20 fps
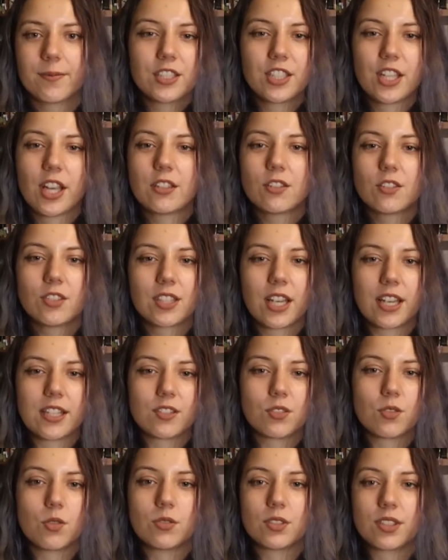She enters high
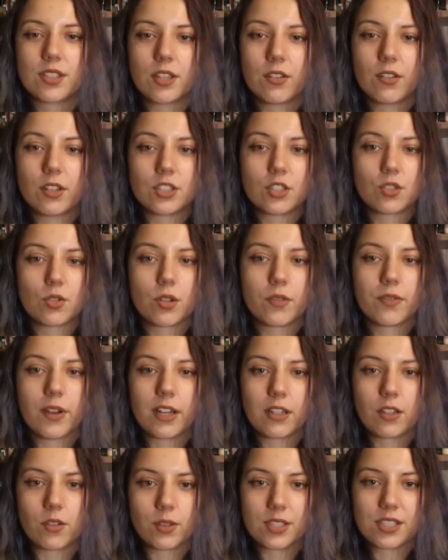school still unsure of
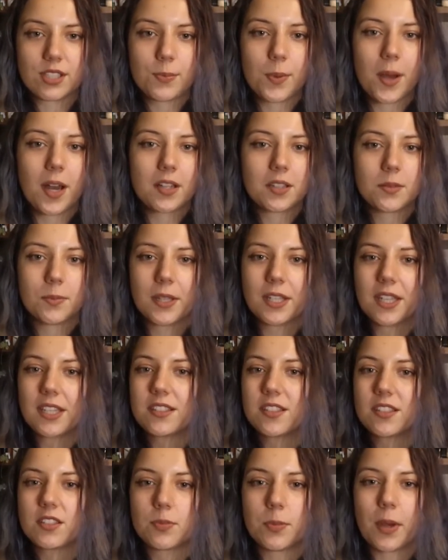how to respond, but
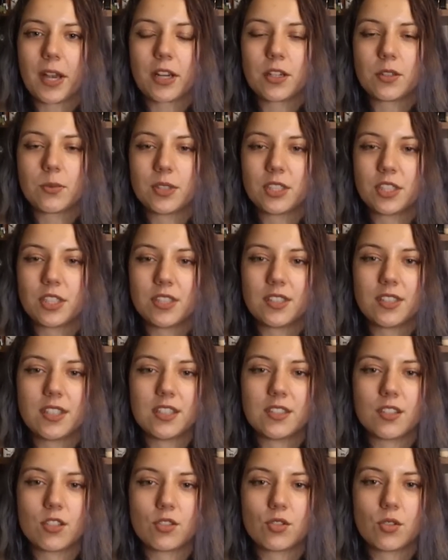gets inspired when she
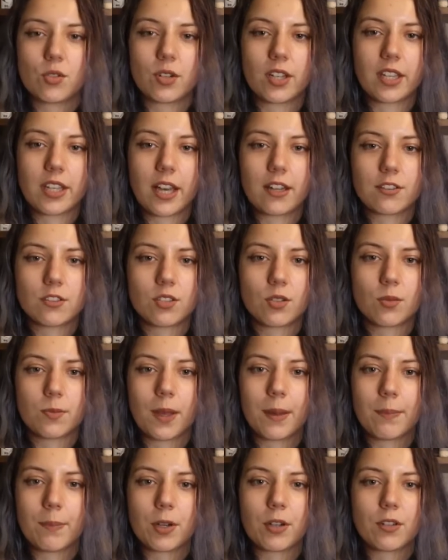sees a student council
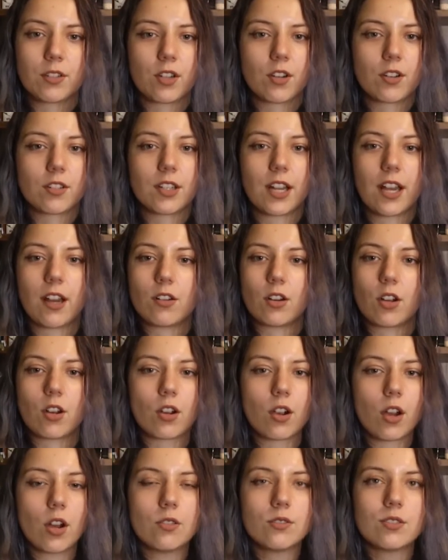member turn down
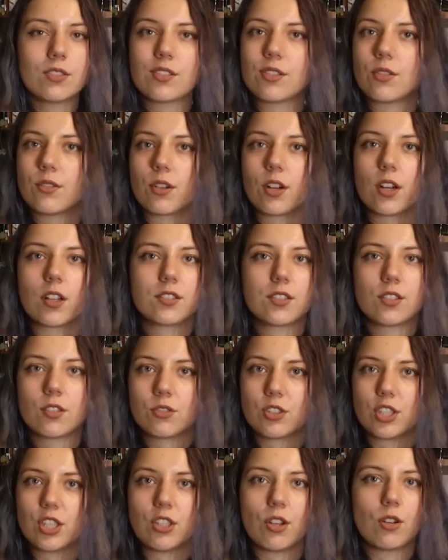her own suitor,
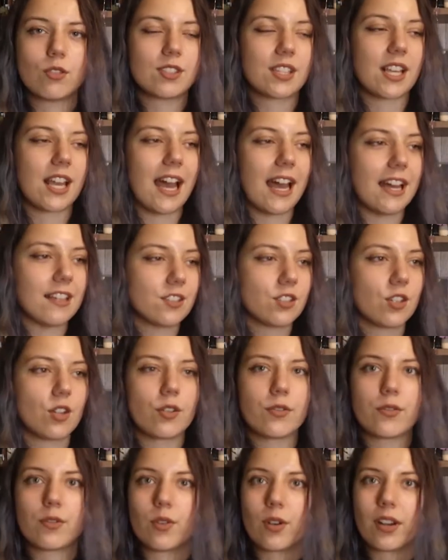so she goes to ask
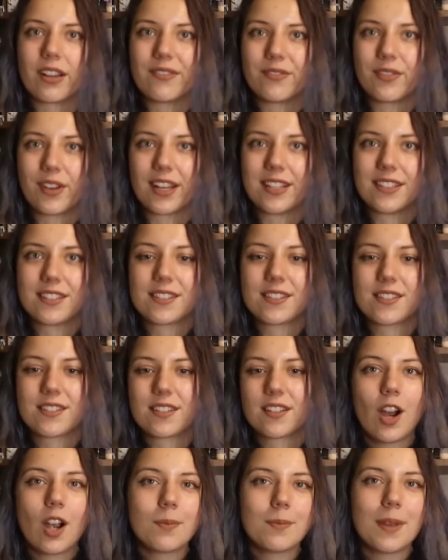her for
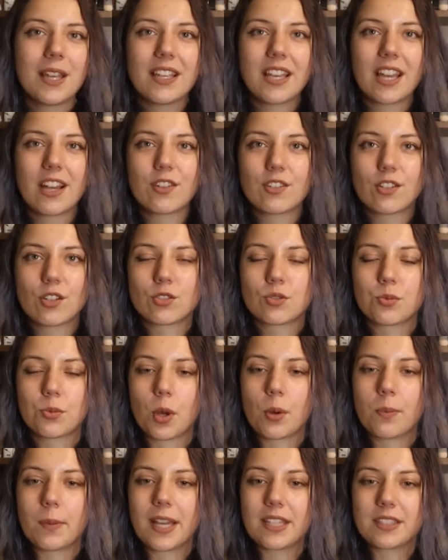advice. Our main character's
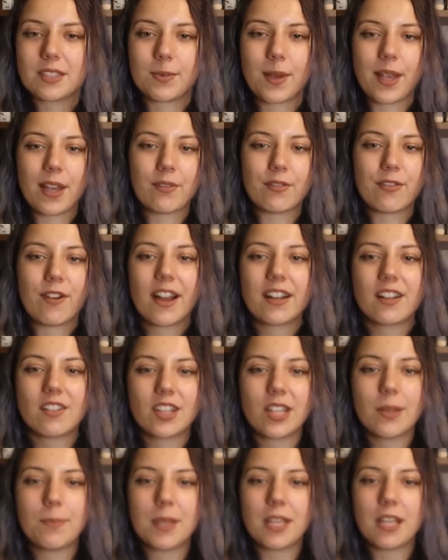romance may have
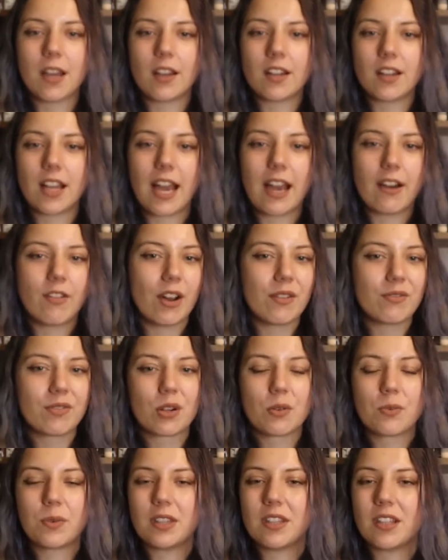finally begun,
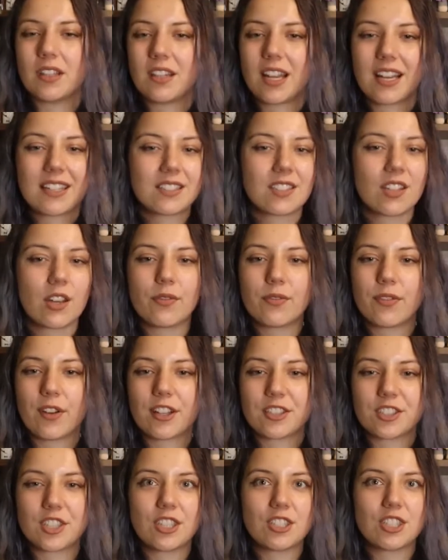however, when the next
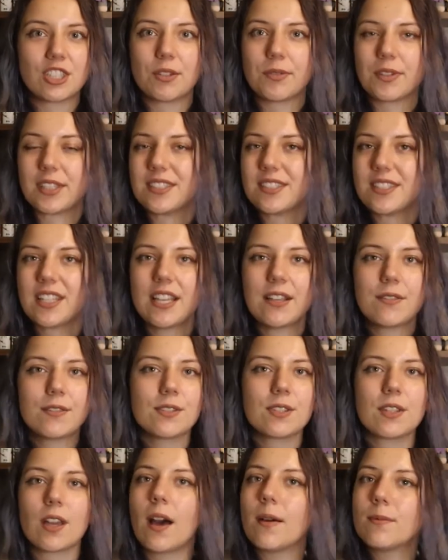confession she
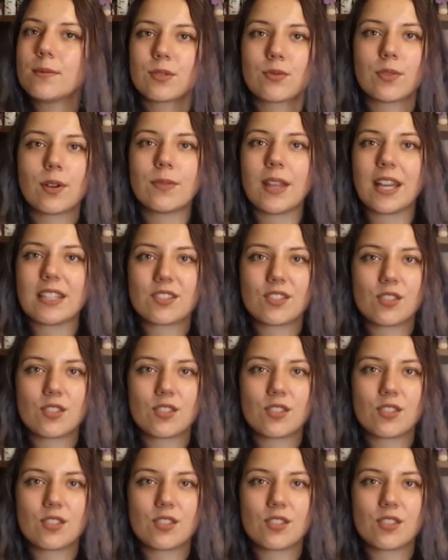receives comes from that